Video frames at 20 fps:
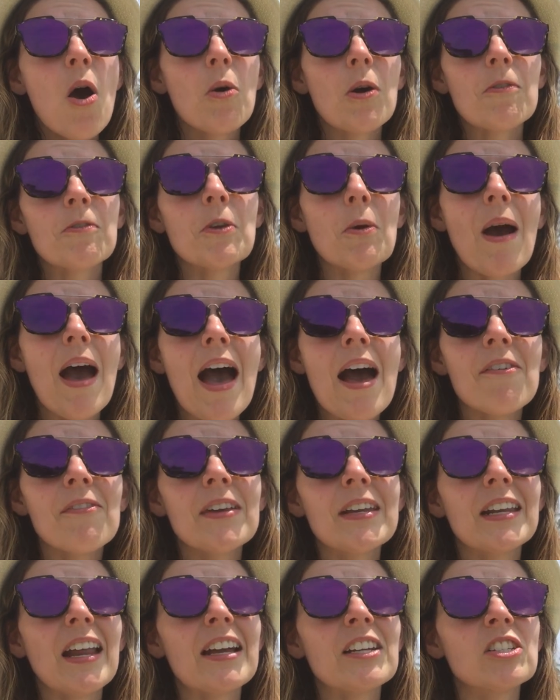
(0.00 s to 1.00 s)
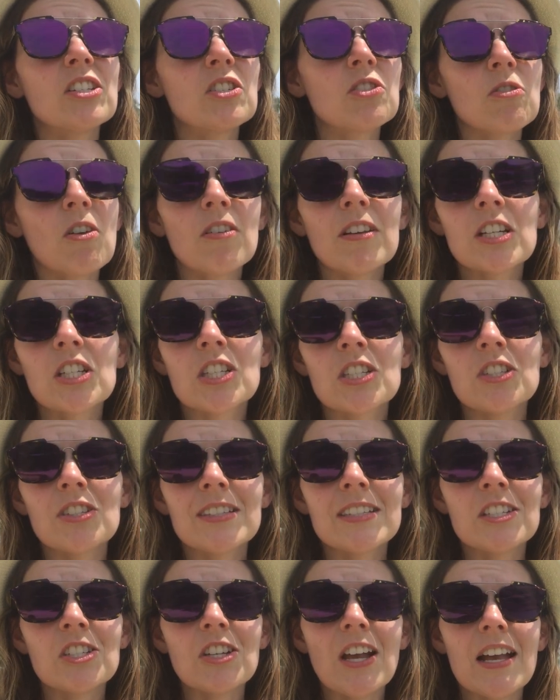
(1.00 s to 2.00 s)
Or if you haven't, I just strongly
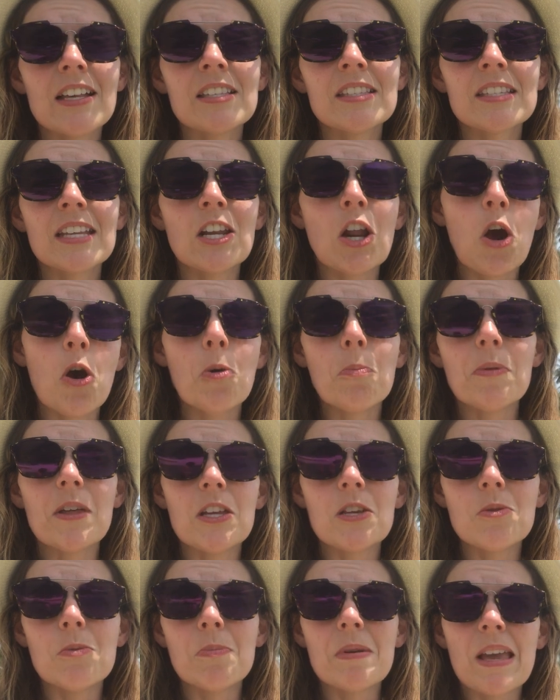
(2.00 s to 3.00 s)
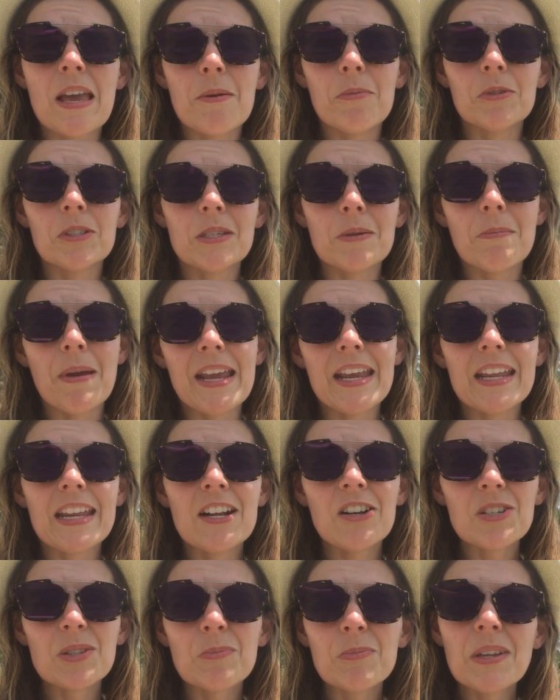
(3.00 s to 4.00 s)
suggest and hope that you'd be able to make it
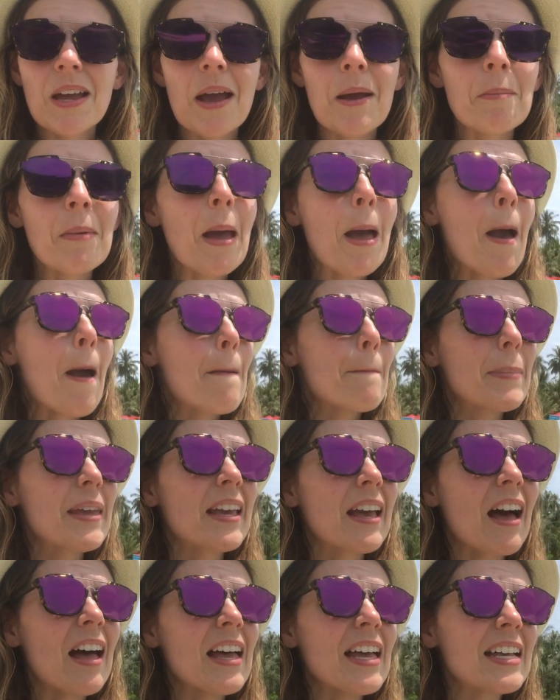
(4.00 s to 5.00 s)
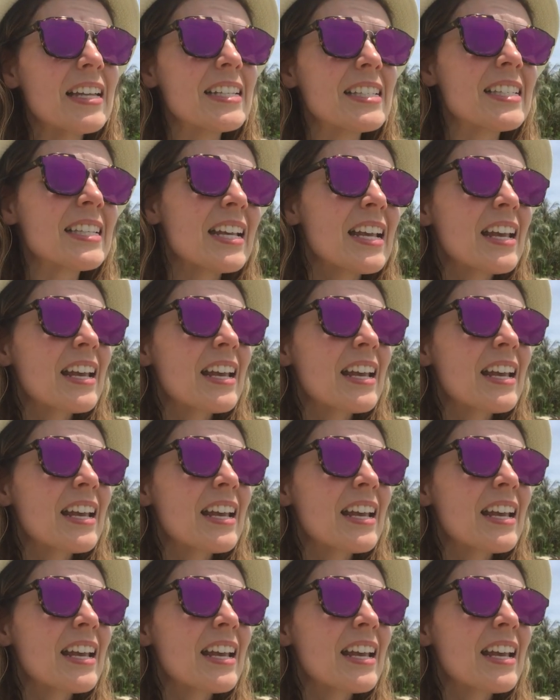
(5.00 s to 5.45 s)
here sometime, because